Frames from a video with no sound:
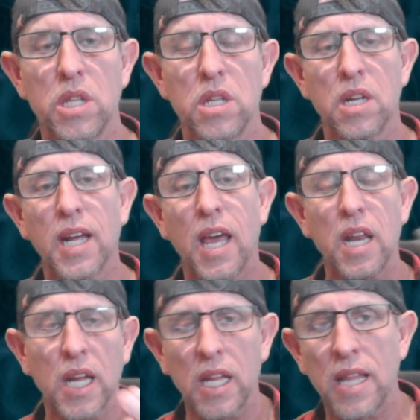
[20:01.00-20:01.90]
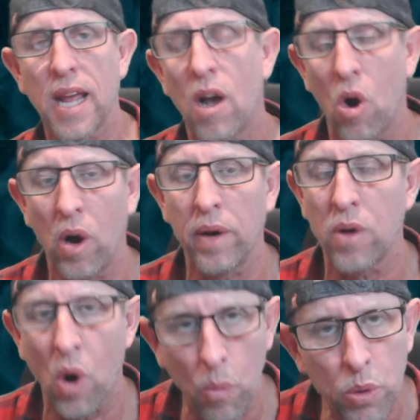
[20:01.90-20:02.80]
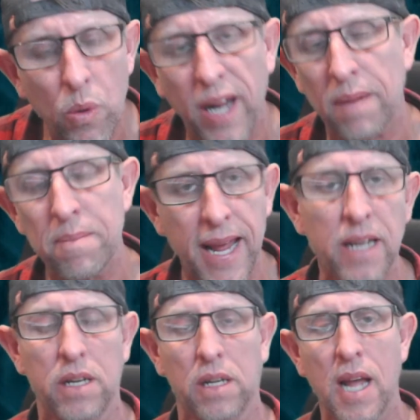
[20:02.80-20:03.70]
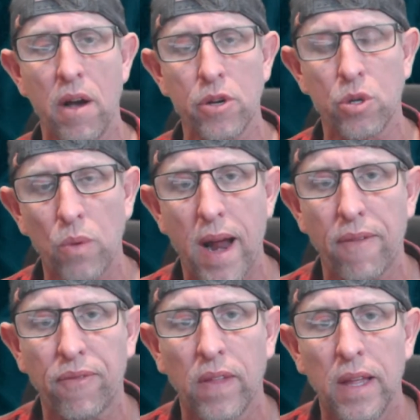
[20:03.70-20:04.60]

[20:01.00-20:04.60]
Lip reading: that you're getting in there. I would recommend going to RAF